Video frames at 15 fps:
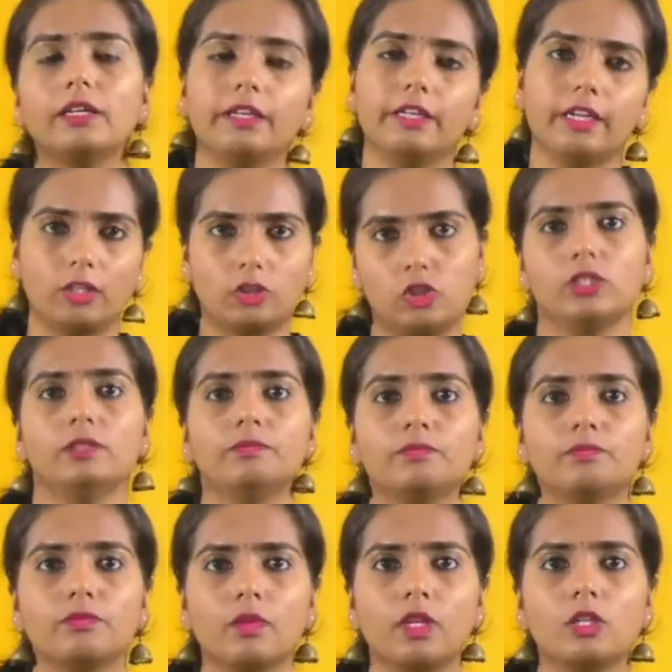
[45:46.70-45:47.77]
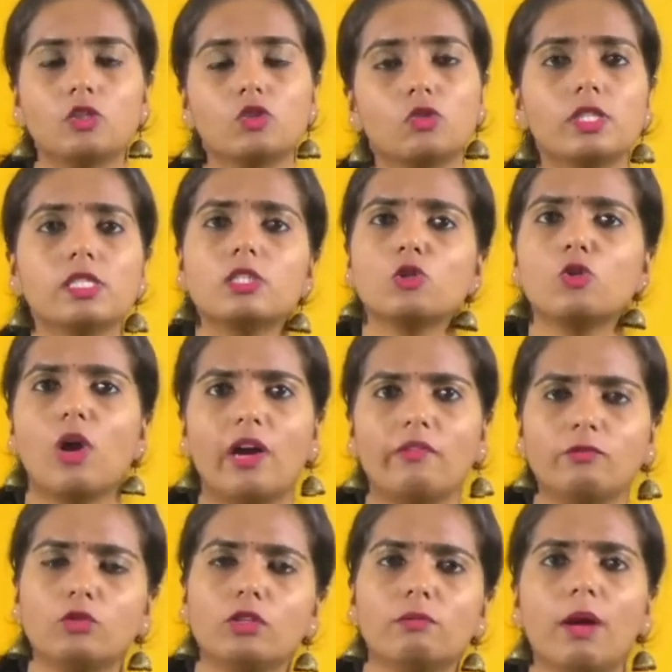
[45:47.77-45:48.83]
So this you have to remember, students,